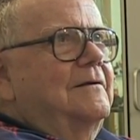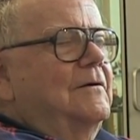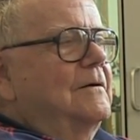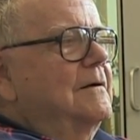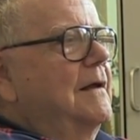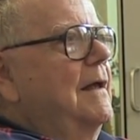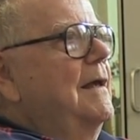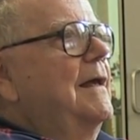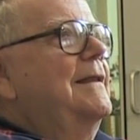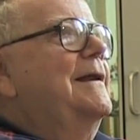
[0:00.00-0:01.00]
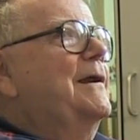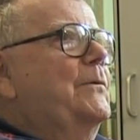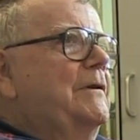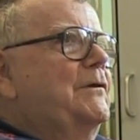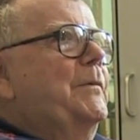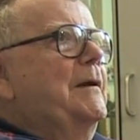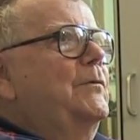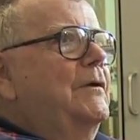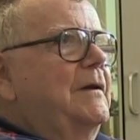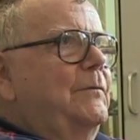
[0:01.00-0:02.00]
talk. And then he quit the
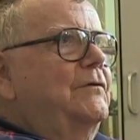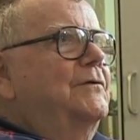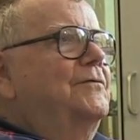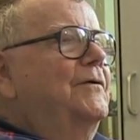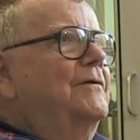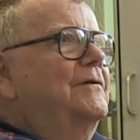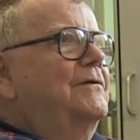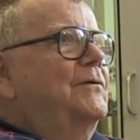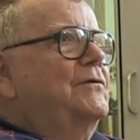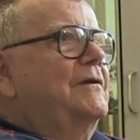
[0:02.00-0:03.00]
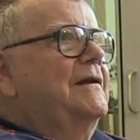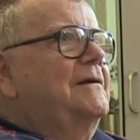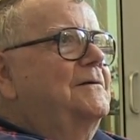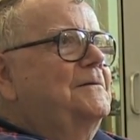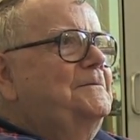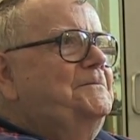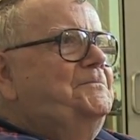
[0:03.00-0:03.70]
paper, and he was the first associate editor.